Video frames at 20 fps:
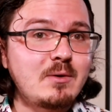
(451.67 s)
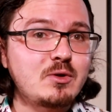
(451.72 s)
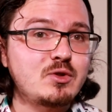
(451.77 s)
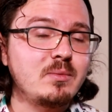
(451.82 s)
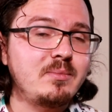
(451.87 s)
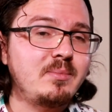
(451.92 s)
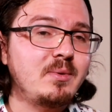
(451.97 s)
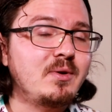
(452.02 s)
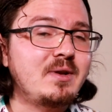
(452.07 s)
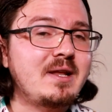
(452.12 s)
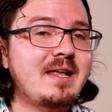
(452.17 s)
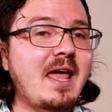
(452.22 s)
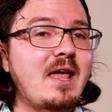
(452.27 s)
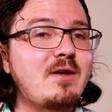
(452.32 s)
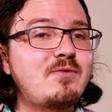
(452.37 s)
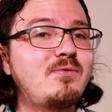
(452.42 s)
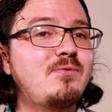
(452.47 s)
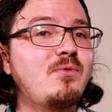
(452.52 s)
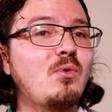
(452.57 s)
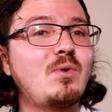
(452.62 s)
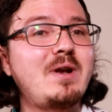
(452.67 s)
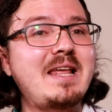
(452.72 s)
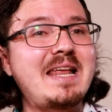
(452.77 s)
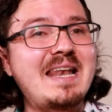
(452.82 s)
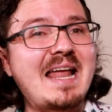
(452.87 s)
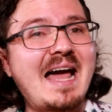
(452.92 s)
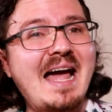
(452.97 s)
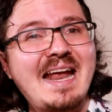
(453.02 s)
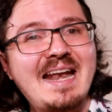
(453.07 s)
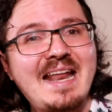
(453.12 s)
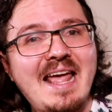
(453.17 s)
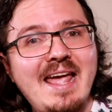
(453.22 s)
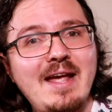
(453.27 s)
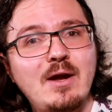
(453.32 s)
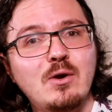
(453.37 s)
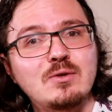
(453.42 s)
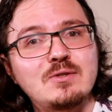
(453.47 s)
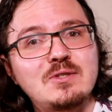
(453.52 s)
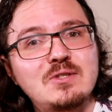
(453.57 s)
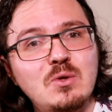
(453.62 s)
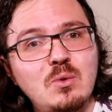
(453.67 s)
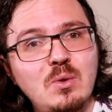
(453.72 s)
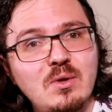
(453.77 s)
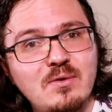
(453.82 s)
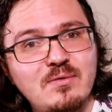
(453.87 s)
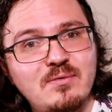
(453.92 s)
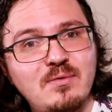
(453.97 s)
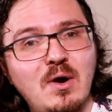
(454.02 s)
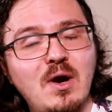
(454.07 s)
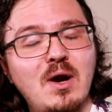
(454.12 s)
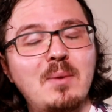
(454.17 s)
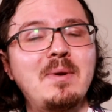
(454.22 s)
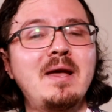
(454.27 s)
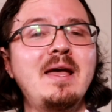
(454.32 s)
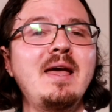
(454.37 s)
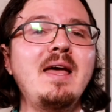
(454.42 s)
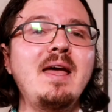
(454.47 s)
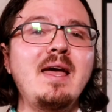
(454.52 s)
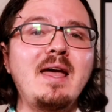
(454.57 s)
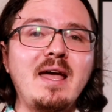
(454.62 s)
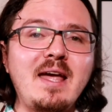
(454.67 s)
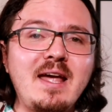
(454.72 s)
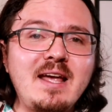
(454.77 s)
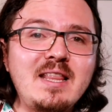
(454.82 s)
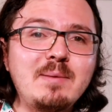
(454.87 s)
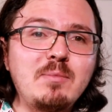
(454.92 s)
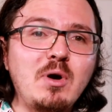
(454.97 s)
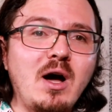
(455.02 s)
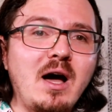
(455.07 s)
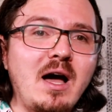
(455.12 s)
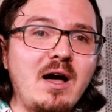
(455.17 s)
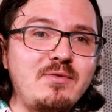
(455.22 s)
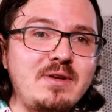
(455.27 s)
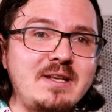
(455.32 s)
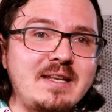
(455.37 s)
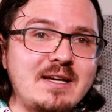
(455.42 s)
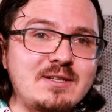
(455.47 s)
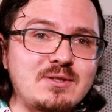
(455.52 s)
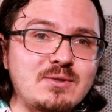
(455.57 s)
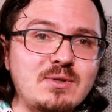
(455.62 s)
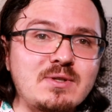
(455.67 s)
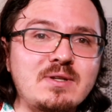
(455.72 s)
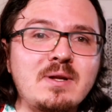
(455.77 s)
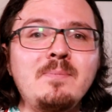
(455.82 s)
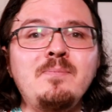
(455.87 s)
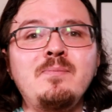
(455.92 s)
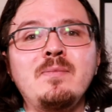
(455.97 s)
which will be building a 49 acre solar farm in the Mojave Desert